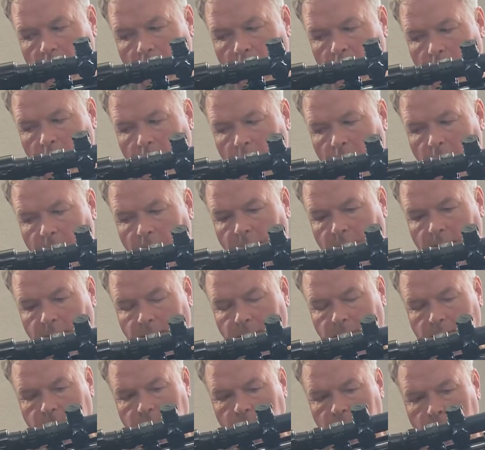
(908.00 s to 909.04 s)
Yeah,
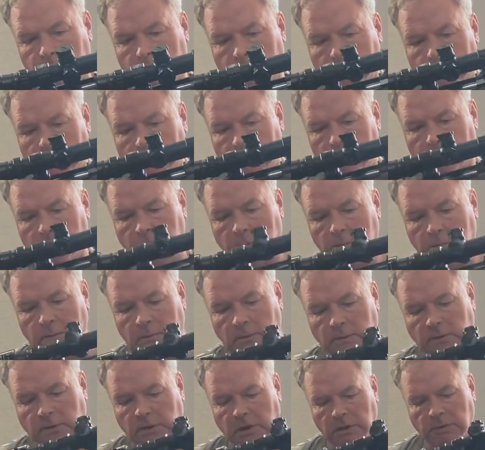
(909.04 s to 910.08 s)

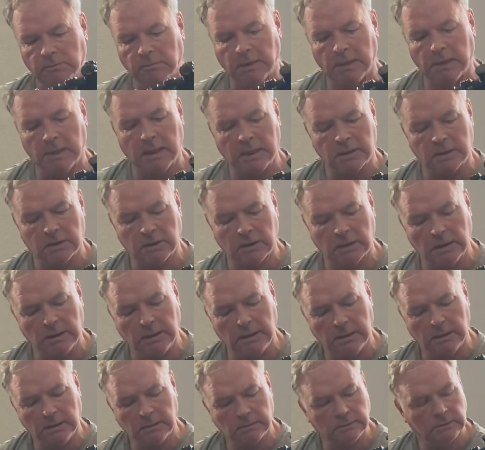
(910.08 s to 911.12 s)
6mm XC.